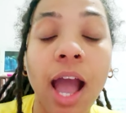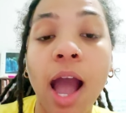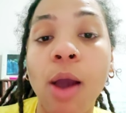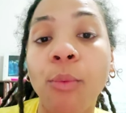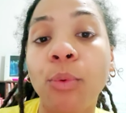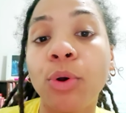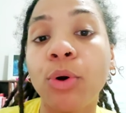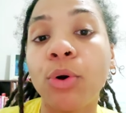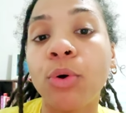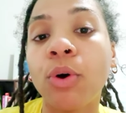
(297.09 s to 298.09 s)
I
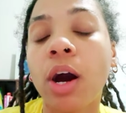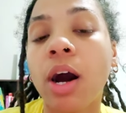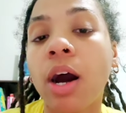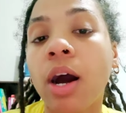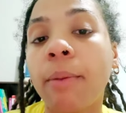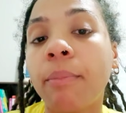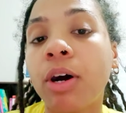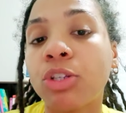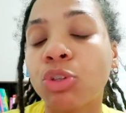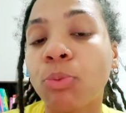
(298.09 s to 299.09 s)
will um,
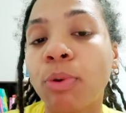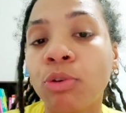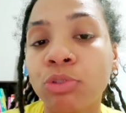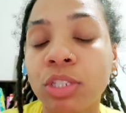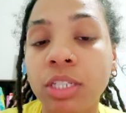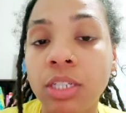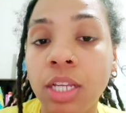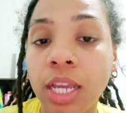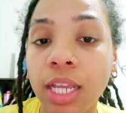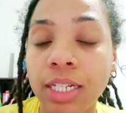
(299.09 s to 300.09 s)
also post it
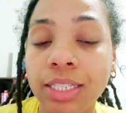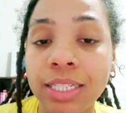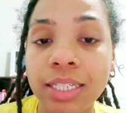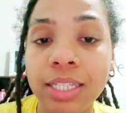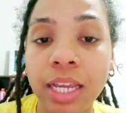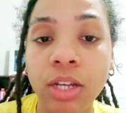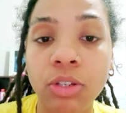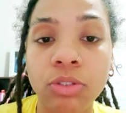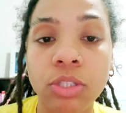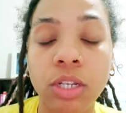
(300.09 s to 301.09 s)
in the
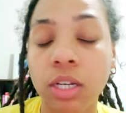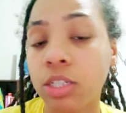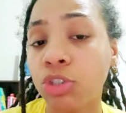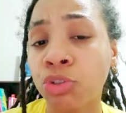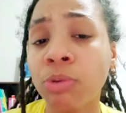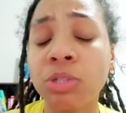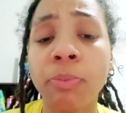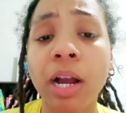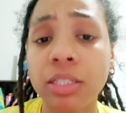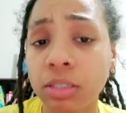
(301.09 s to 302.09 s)
details uh, description
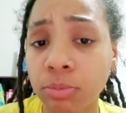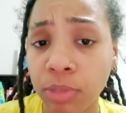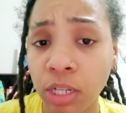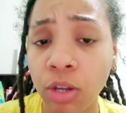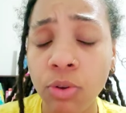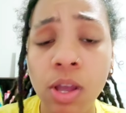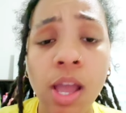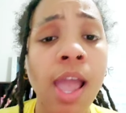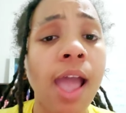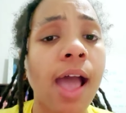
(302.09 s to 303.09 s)
box below,
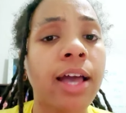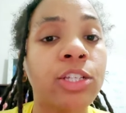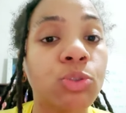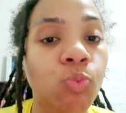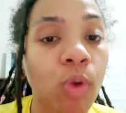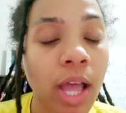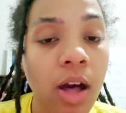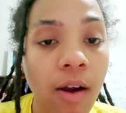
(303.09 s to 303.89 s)
as well